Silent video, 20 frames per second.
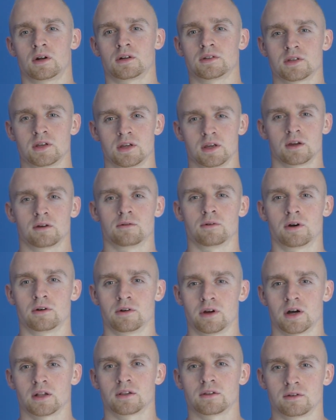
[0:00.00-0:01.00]
seeing where
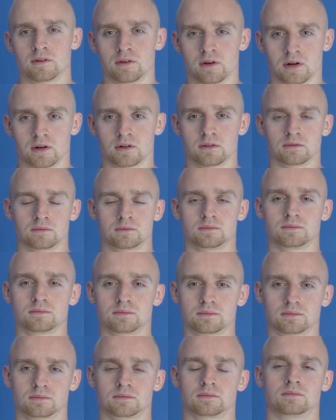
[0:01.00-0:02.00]
you are. You are
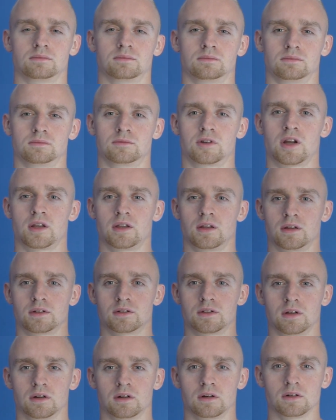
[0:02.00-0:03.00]
training
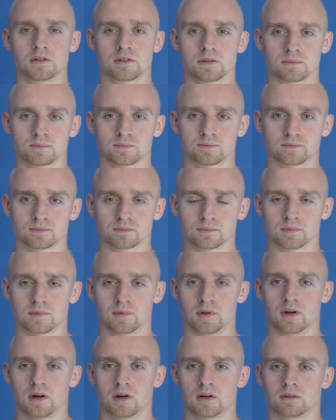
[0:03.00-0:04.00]
singles,
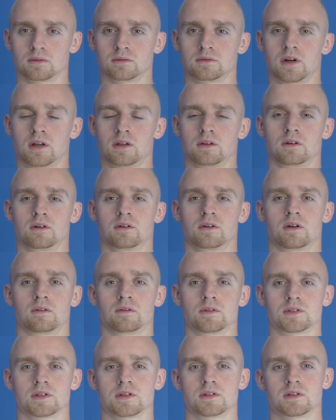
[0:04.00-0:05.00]
you are training your
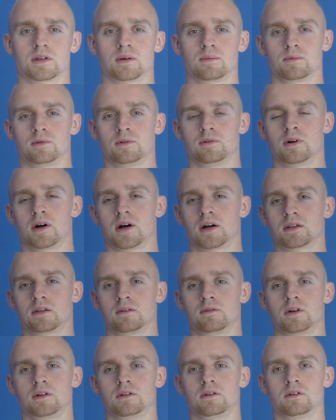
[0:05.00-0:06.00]
nervous system, you
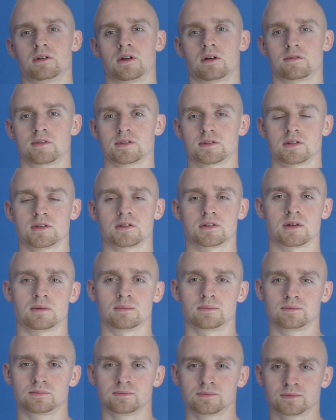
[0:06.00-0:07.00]
activate your nervous
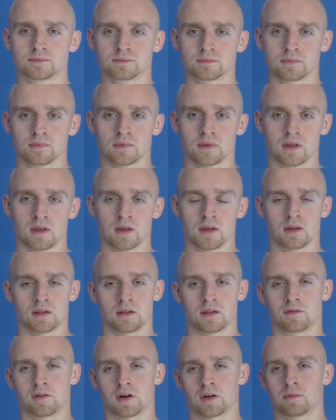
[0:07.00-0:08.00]
system.
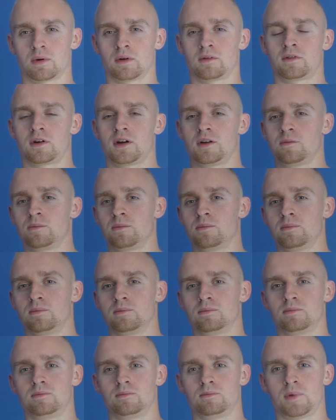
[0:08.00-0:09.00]
The 5x5
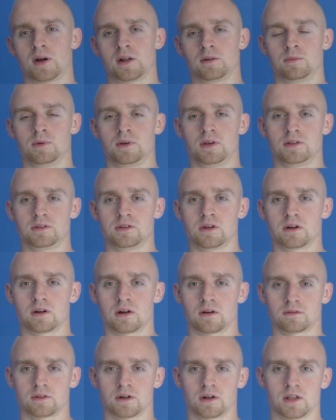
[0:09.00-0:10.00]
might be
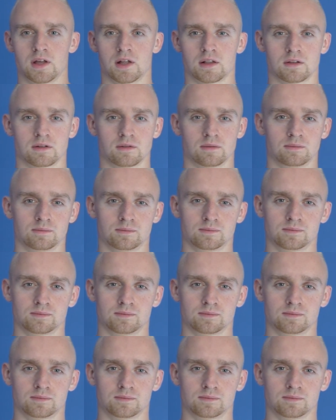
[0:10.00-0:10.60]
easier after that,